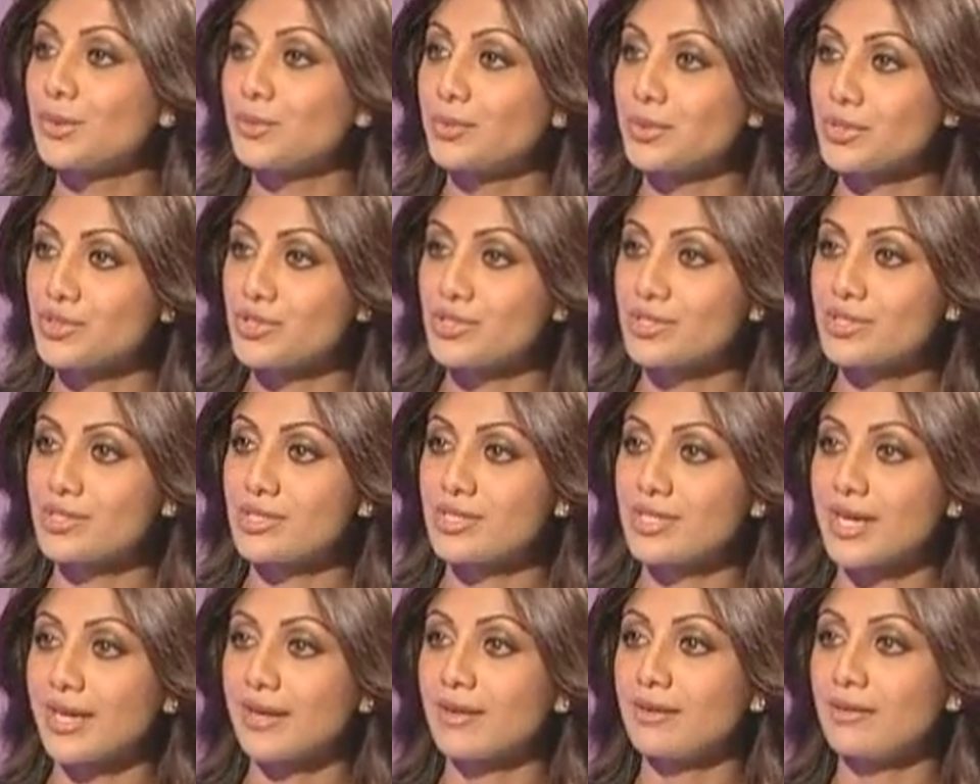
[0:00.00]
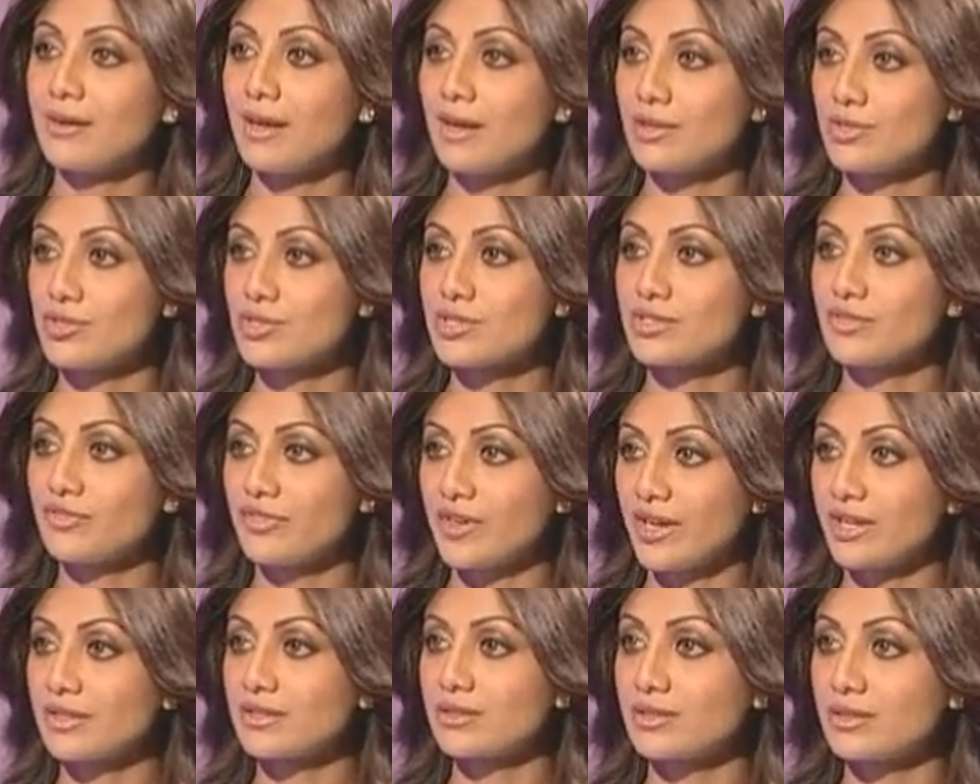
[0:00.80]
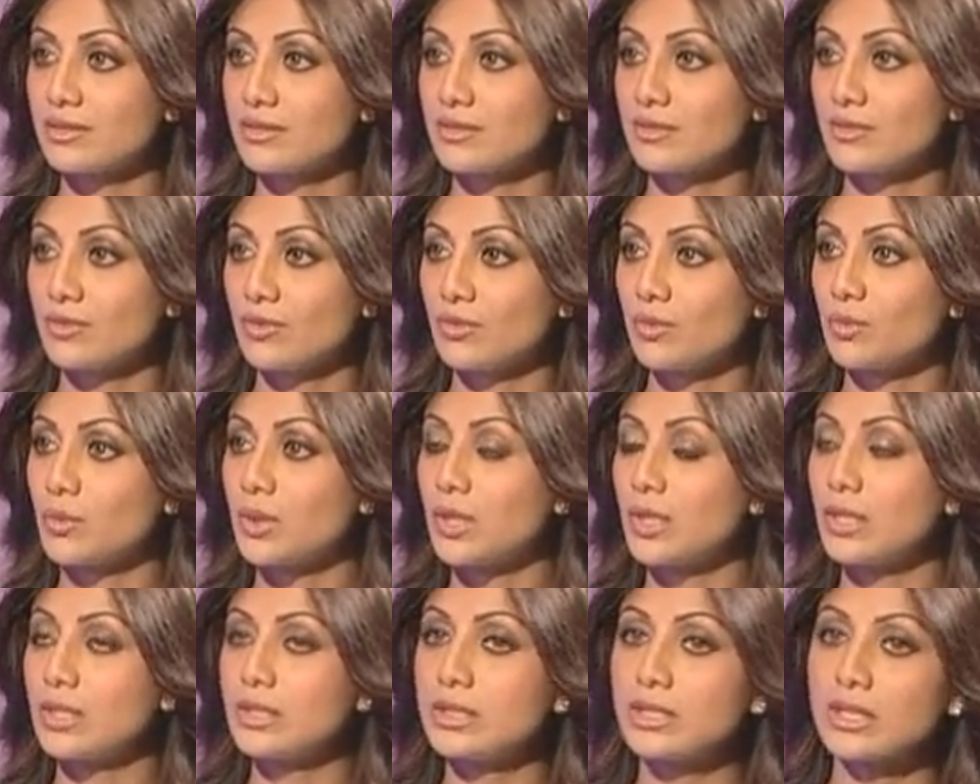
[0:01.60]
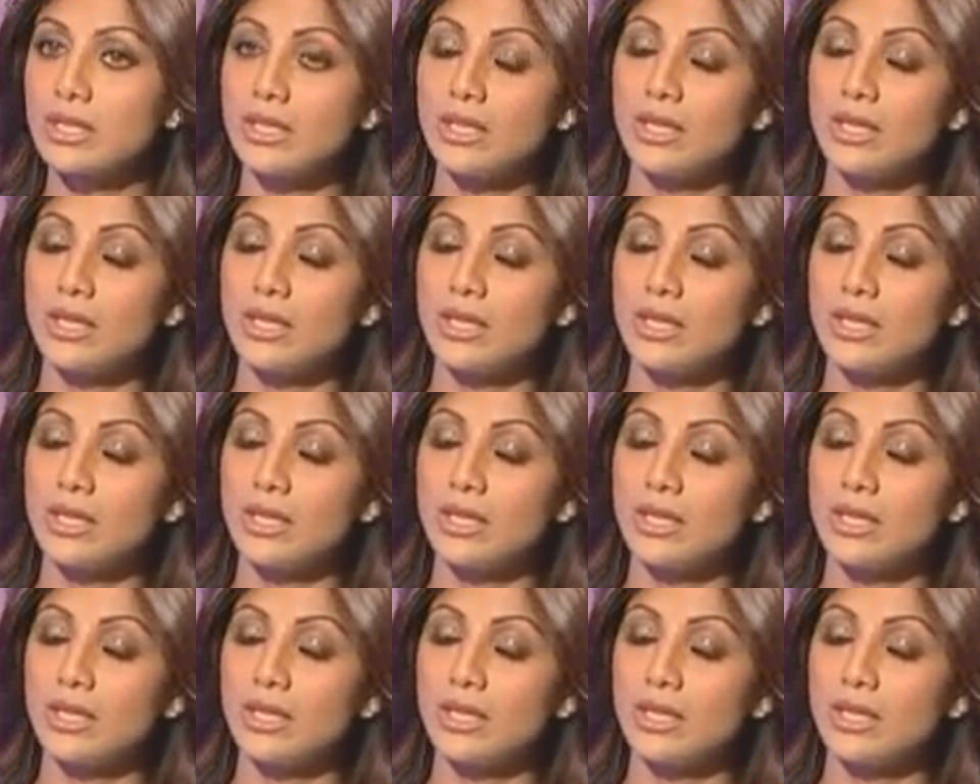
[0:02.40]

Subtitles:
which is the second largest affected in the world.